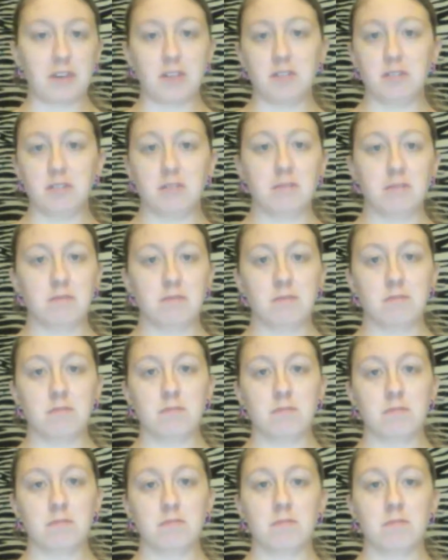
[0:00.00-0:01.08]
worth it.
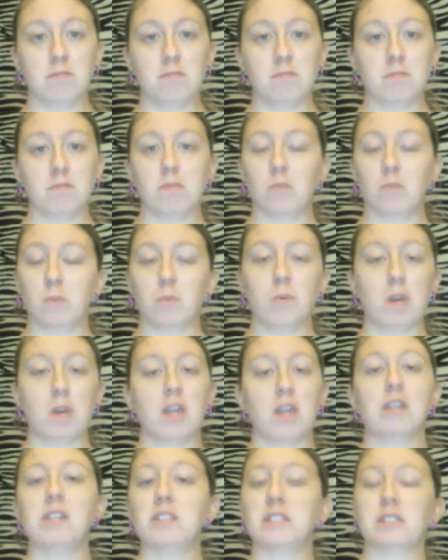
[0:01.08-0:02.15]

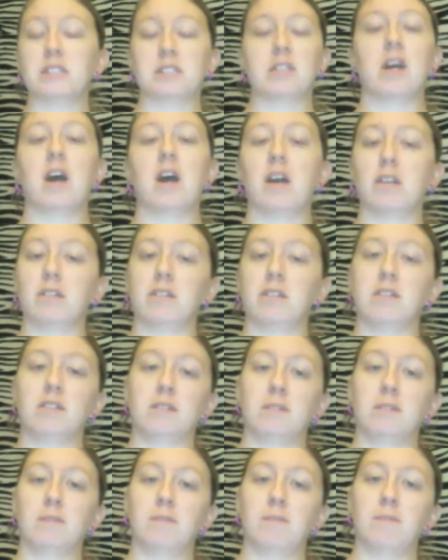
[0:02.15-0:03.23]
Okay? It's
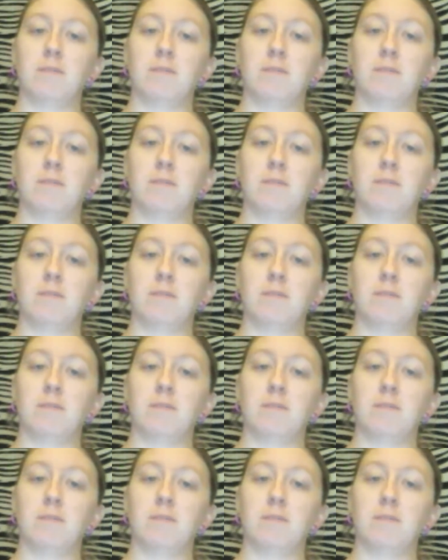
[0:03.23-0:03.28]
not.